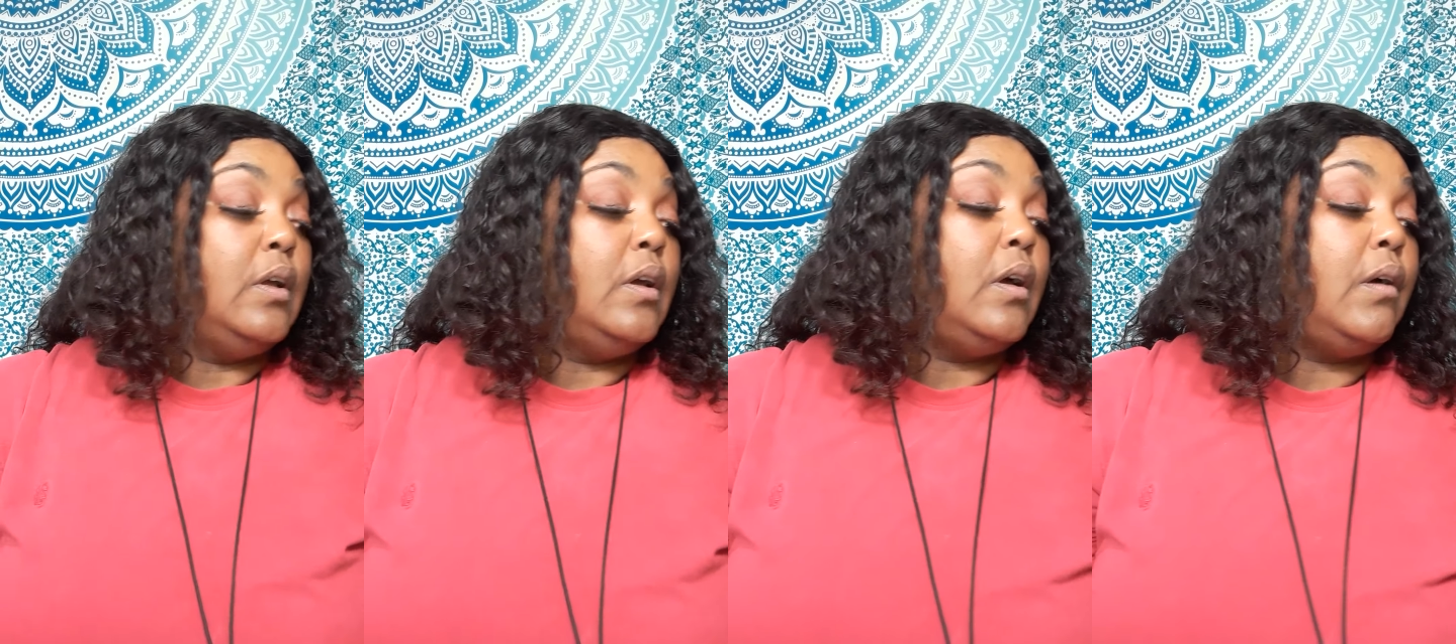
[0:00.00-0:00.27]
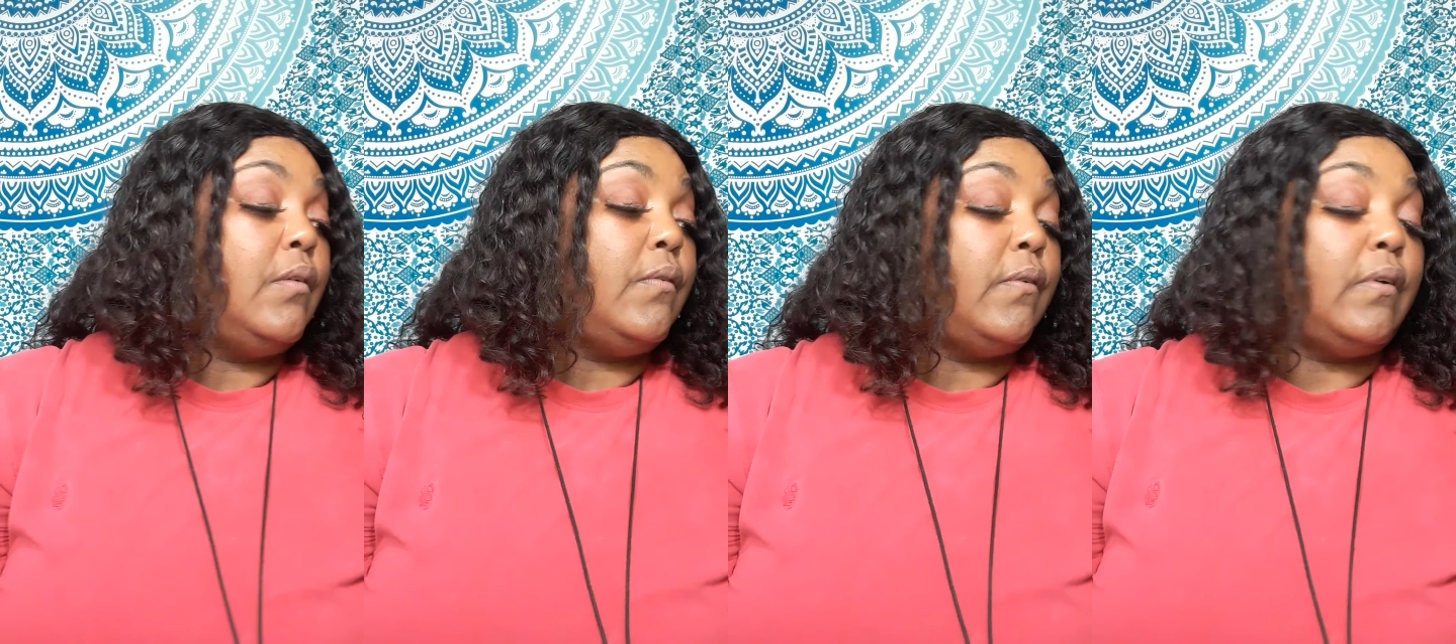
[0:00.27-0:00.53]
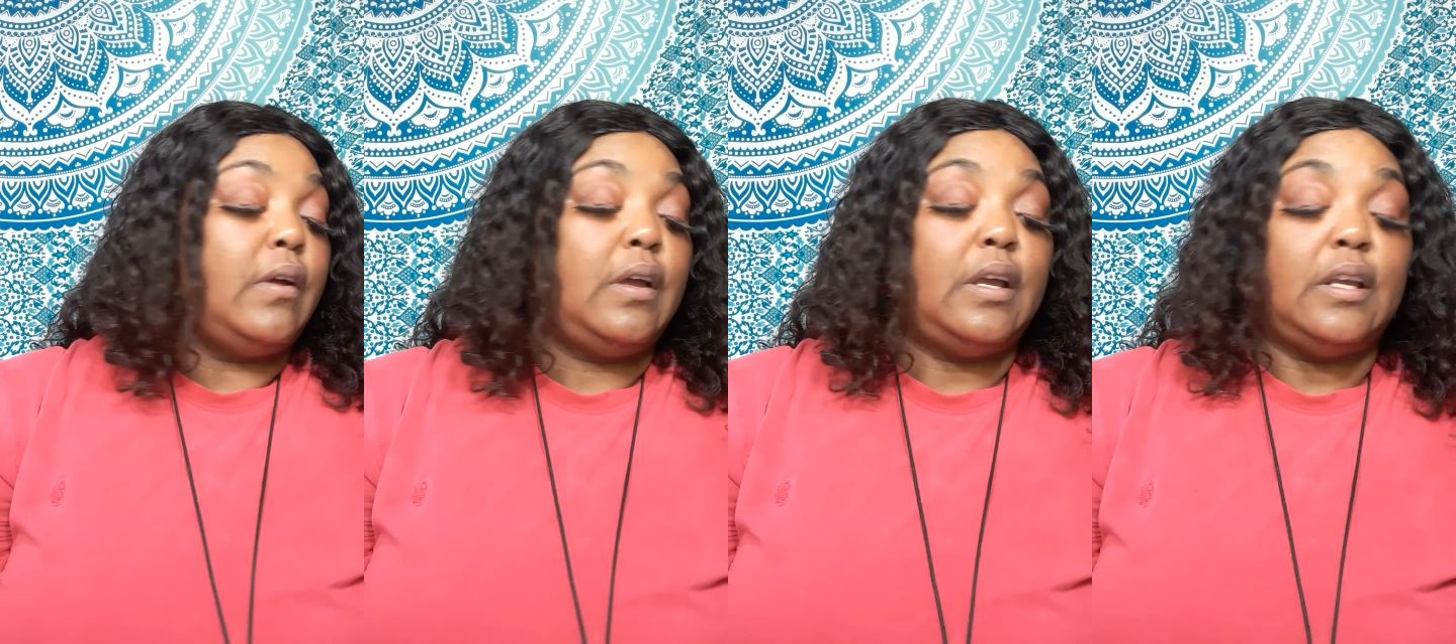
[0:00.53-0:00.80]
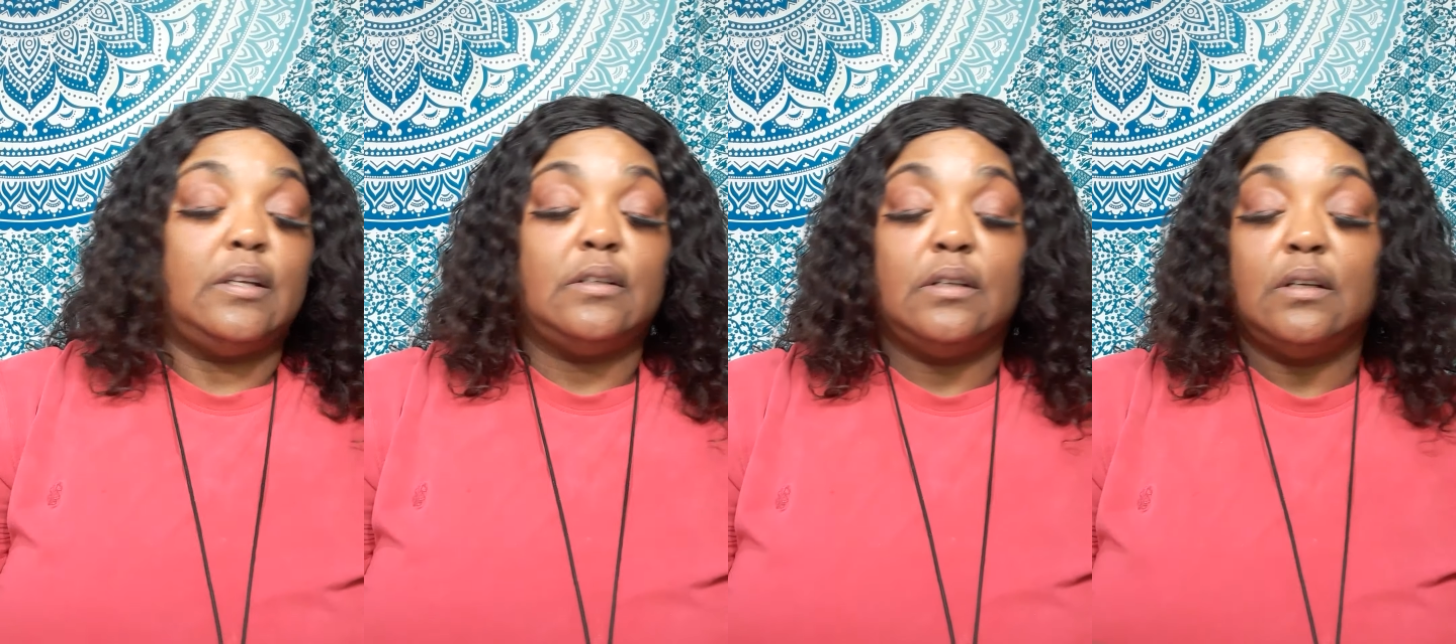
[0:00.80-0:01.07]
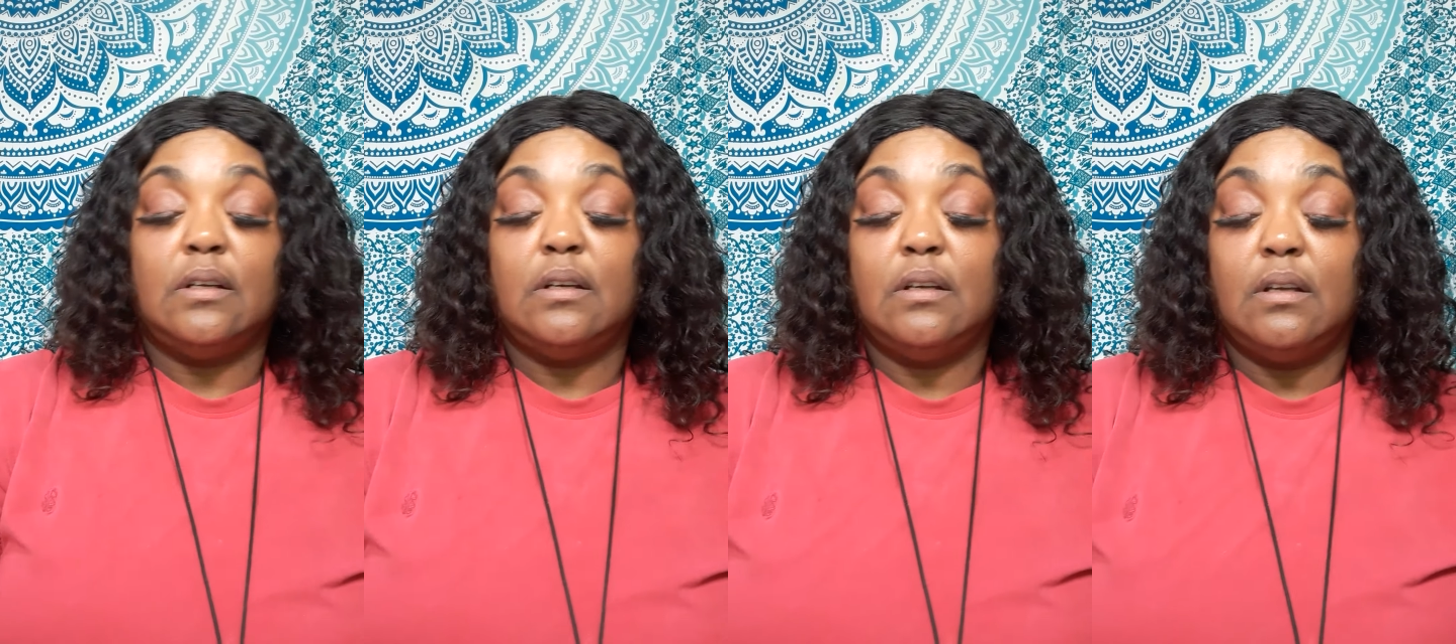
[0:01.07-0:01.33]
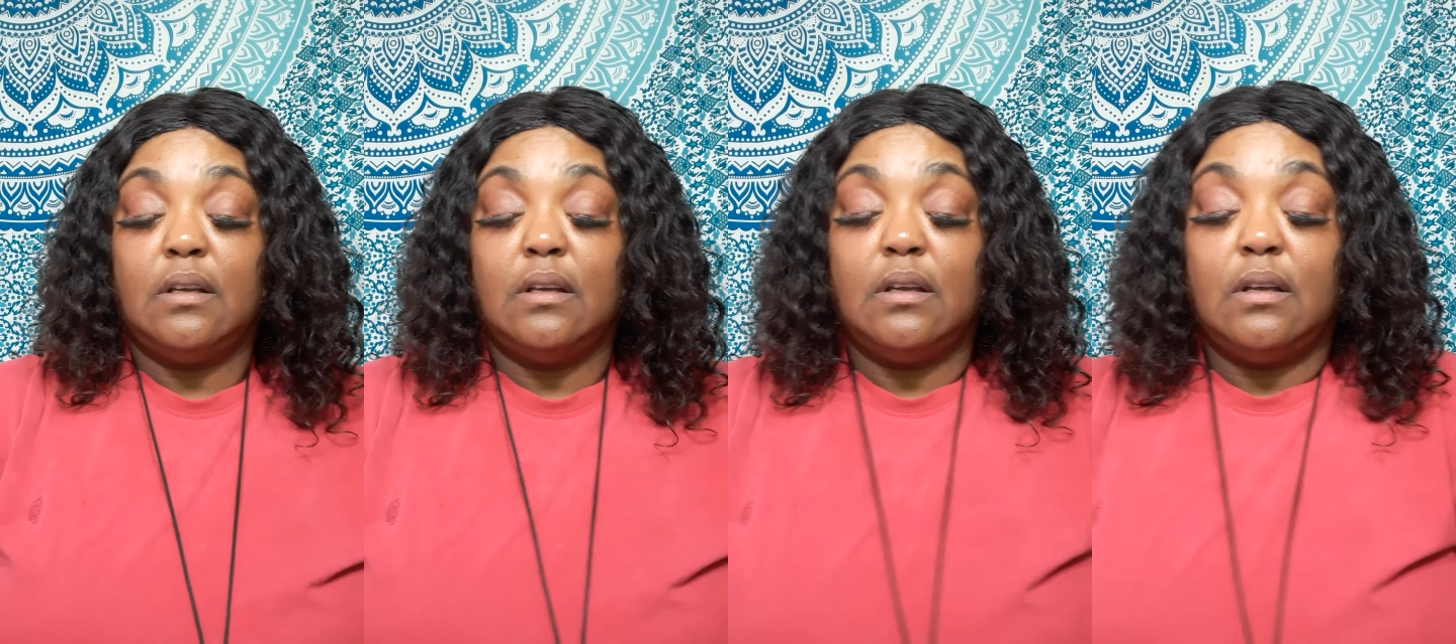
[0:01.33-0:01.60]
All right.
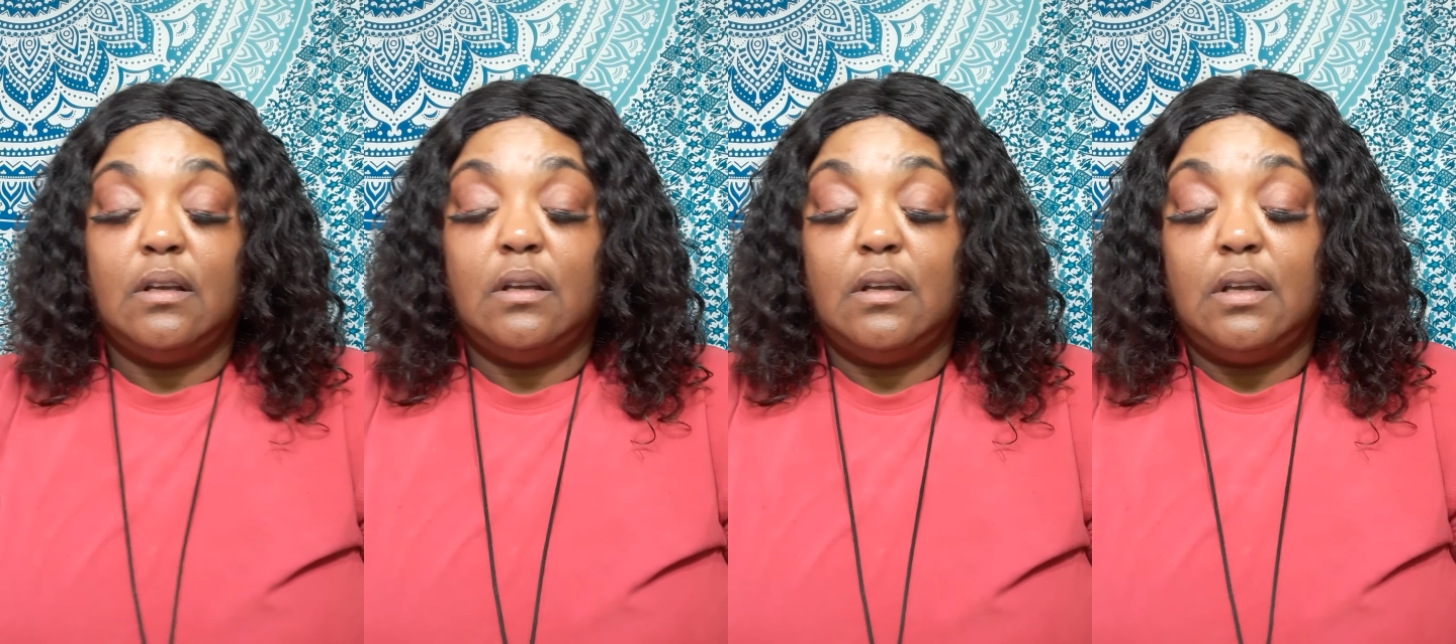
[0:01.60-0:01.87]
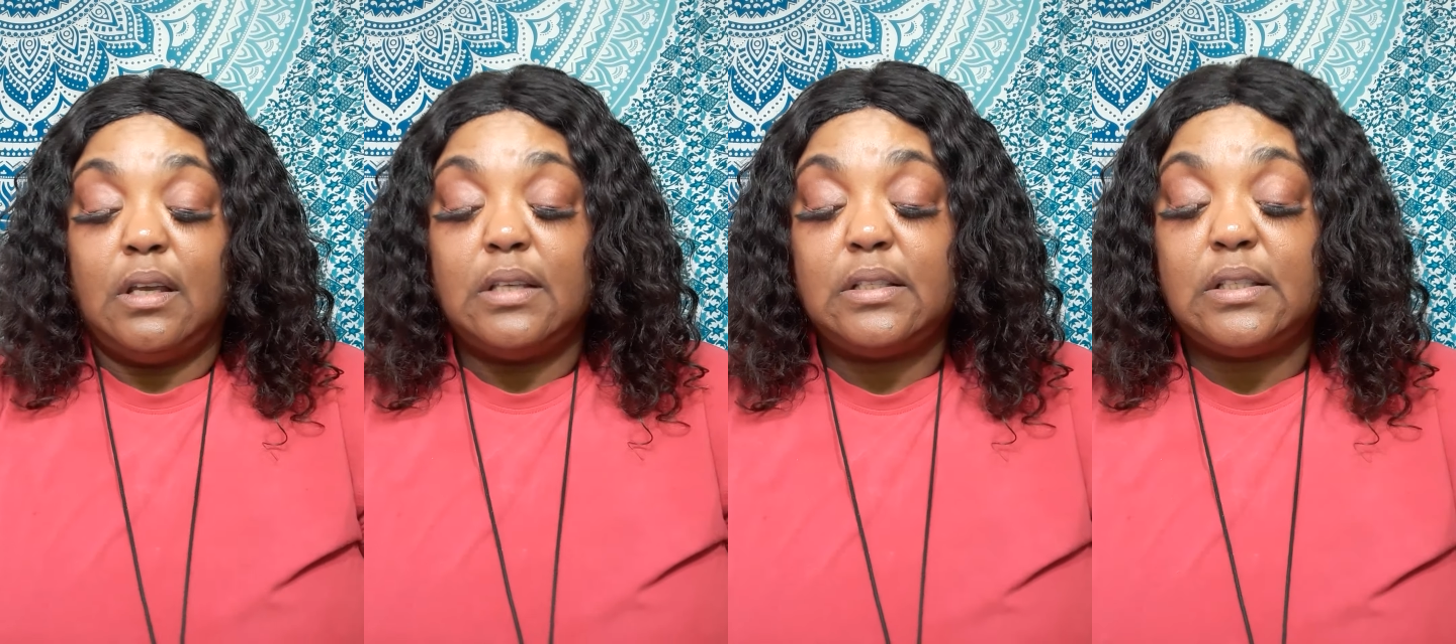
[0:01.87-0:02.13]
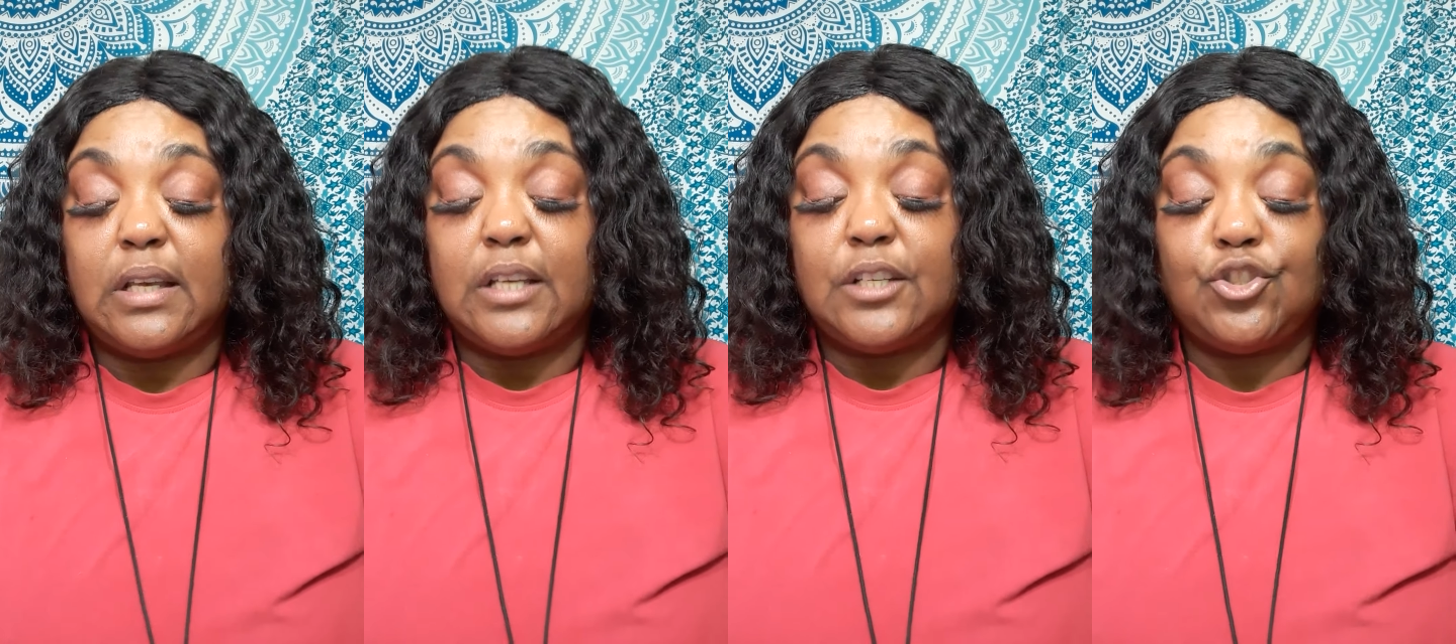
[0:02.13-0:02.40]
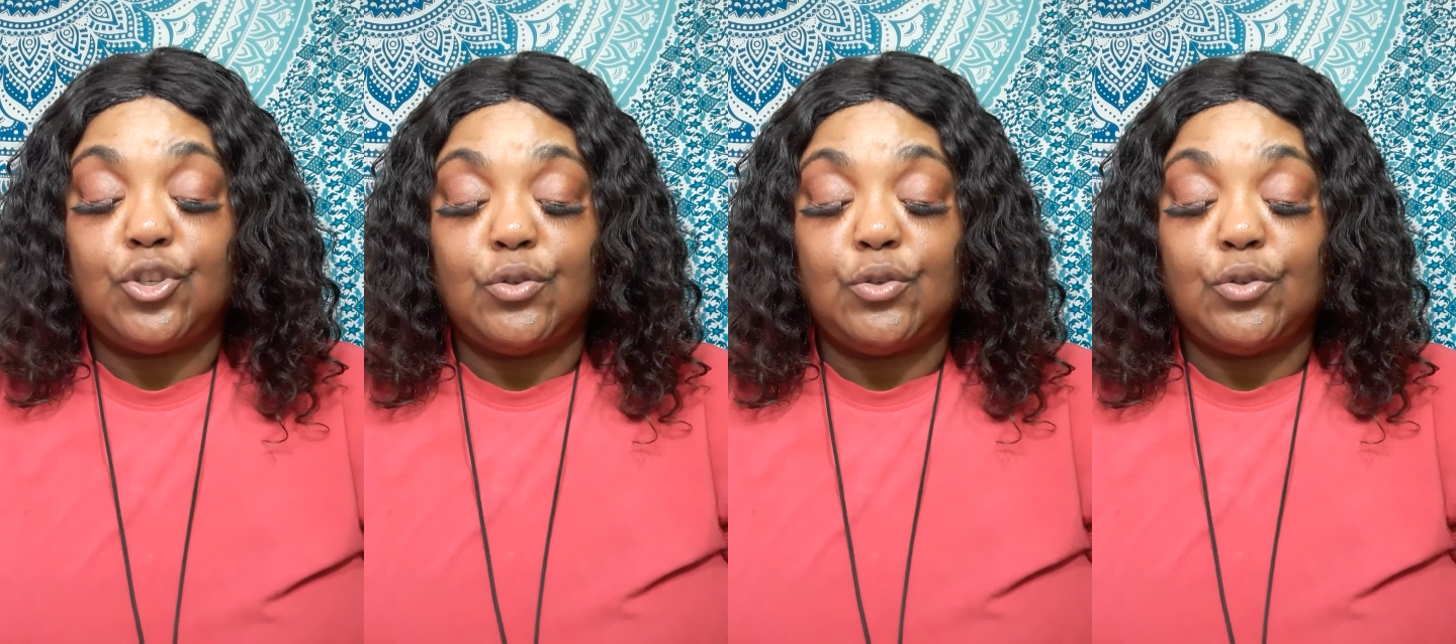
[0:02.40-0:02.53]
It says,